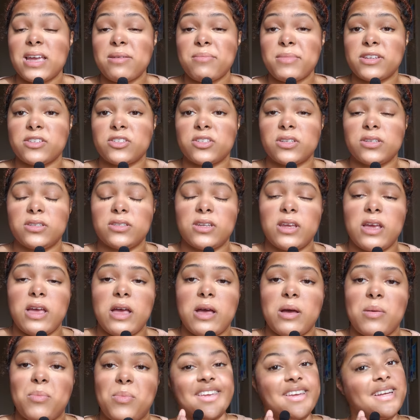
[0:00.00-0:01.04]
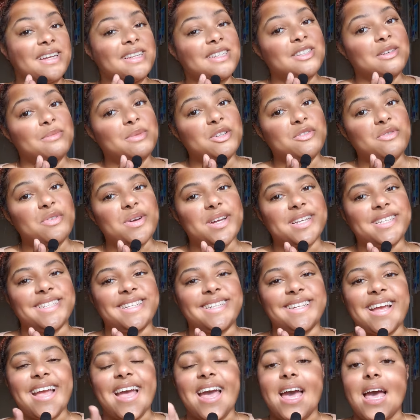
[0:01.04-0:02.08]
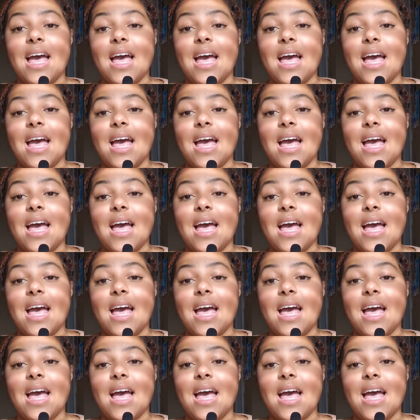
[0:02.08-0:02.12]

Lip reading: I mentioned. Thank you guys so much for watching.